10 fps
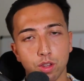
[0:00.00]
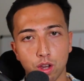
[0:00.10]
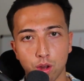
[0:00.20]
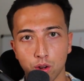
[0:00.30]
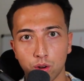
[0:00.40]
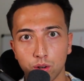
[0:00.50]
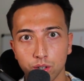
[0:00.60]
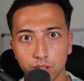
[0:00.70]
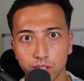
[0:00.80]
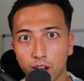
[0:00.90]
you're
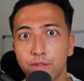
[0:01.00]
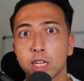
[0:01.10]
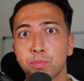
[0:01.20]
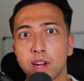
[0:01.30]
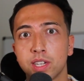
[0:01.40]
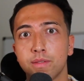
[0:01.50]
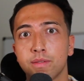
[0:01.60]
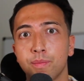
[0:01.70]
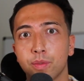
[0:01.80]
self-expressive